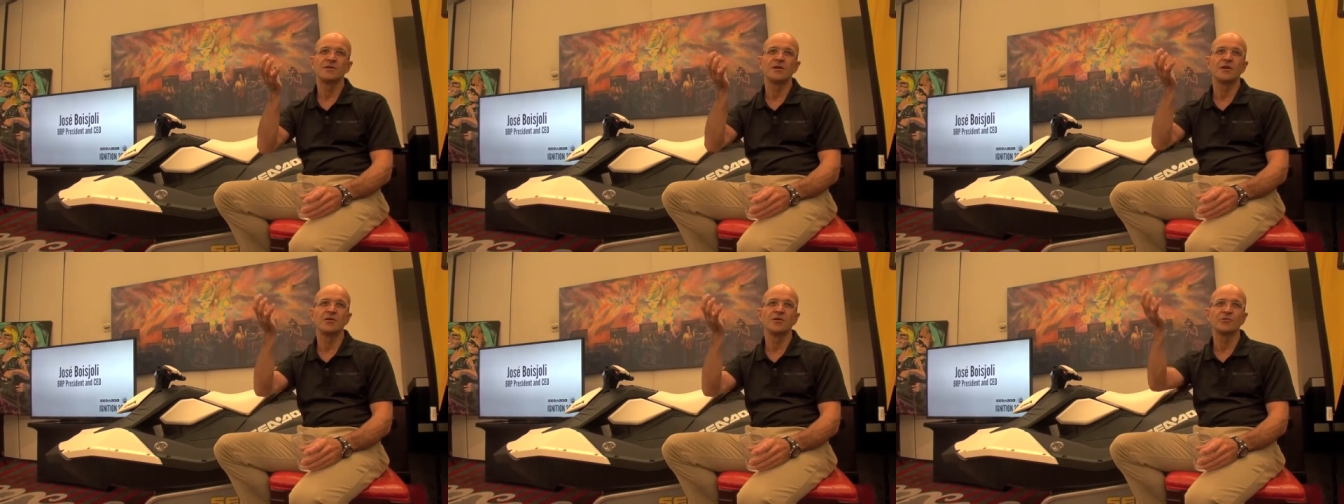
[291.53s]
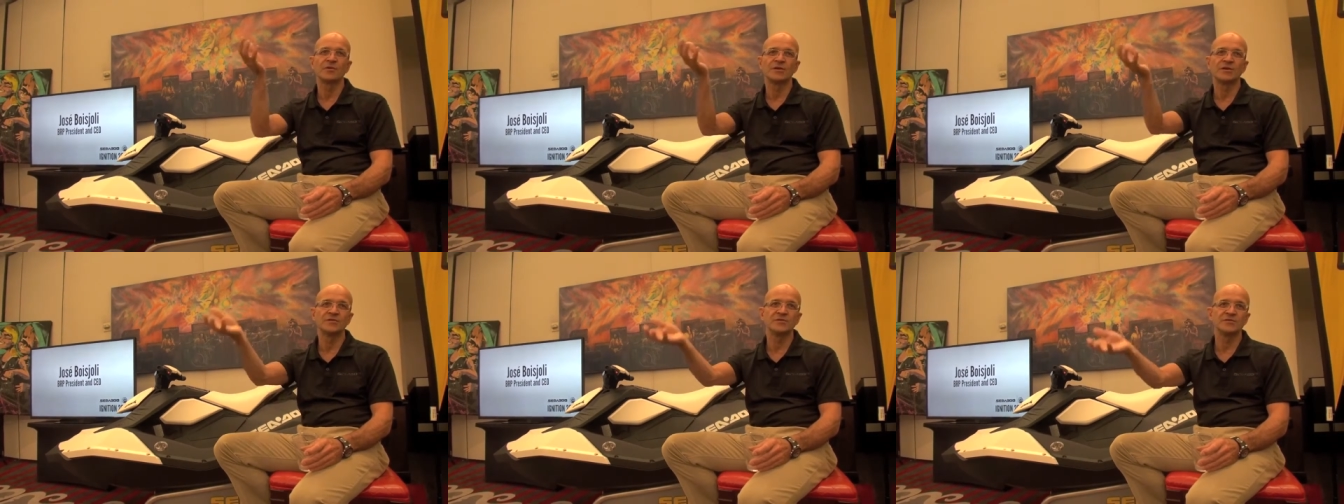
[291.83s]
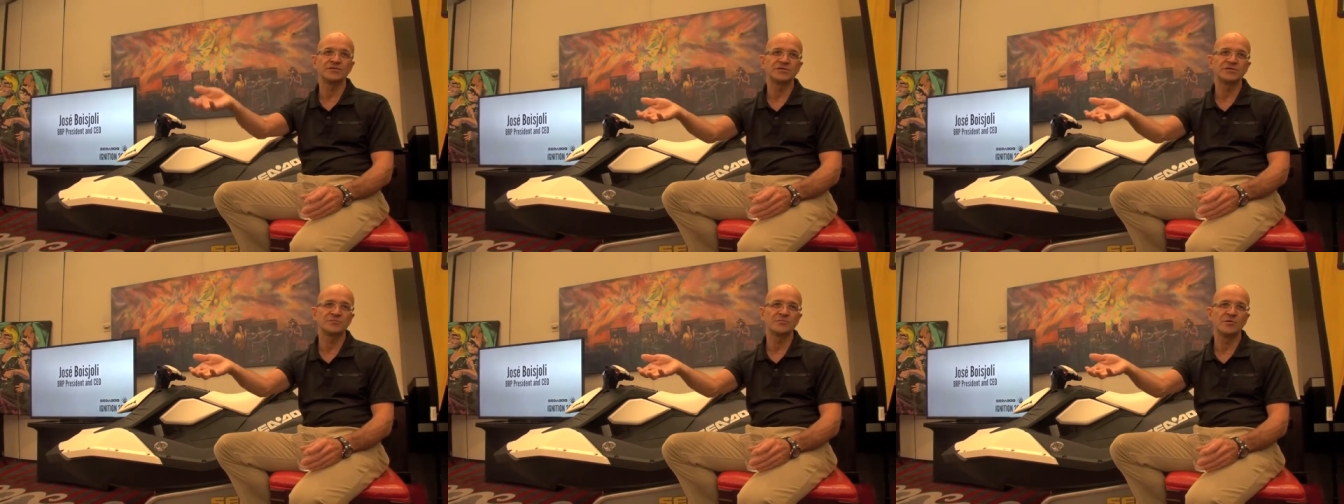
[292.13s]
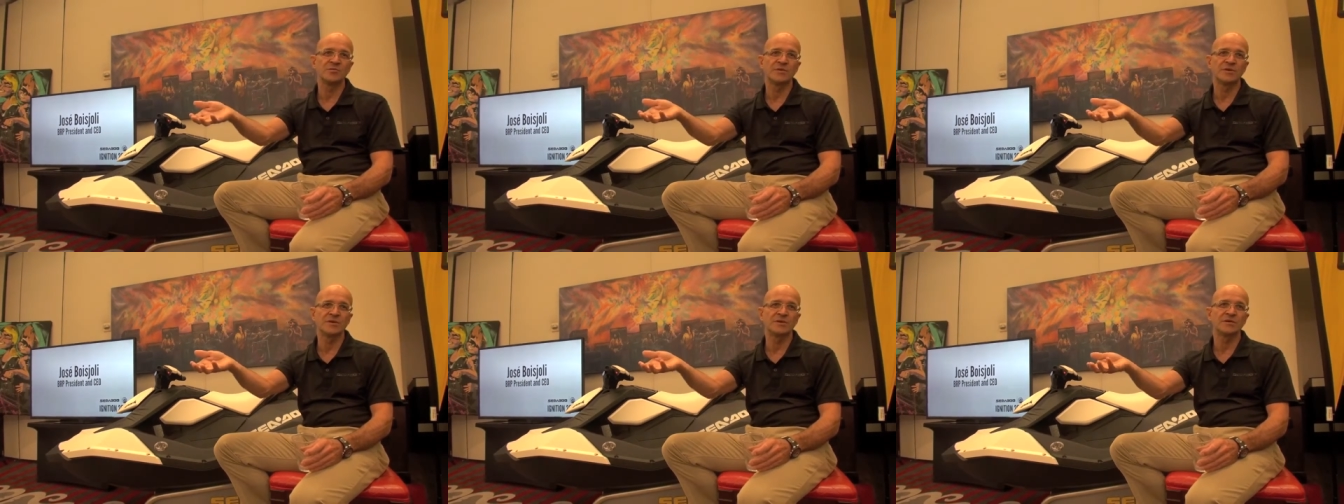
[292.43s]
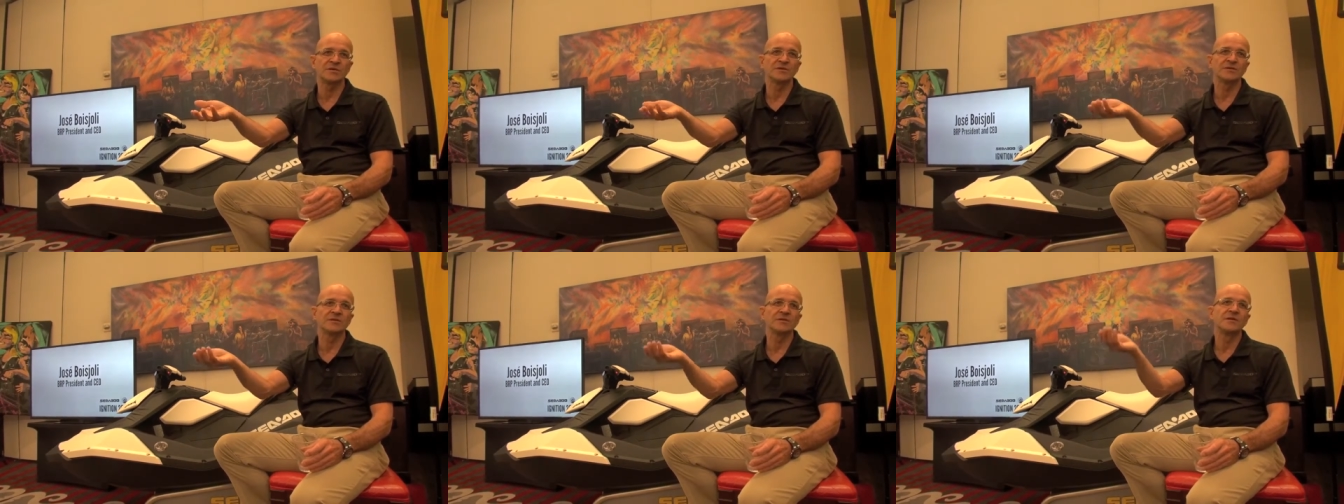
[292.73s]
already in a
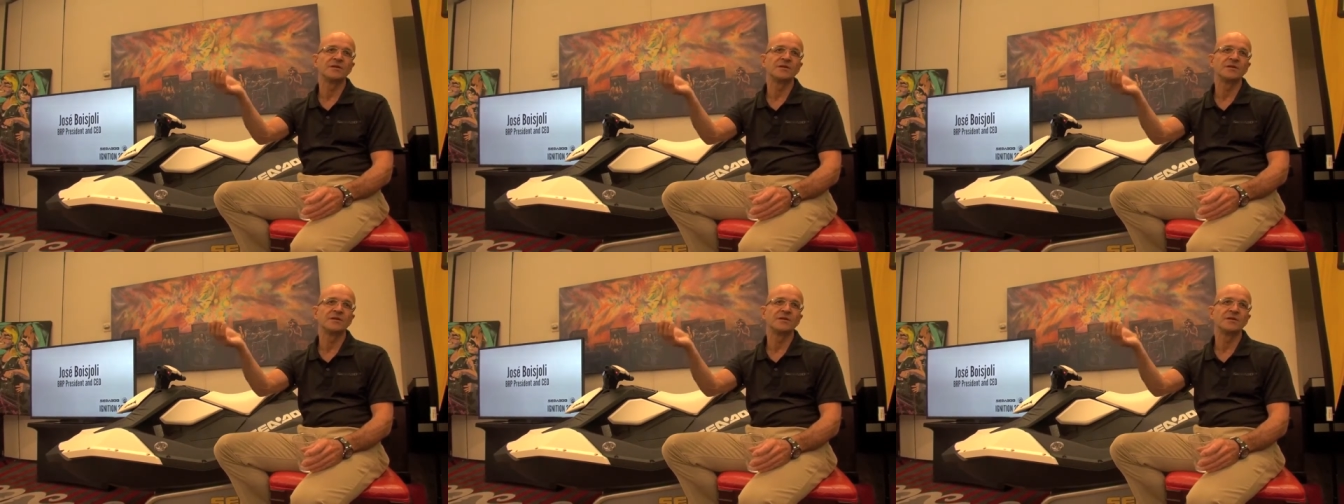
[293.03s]
snowmobile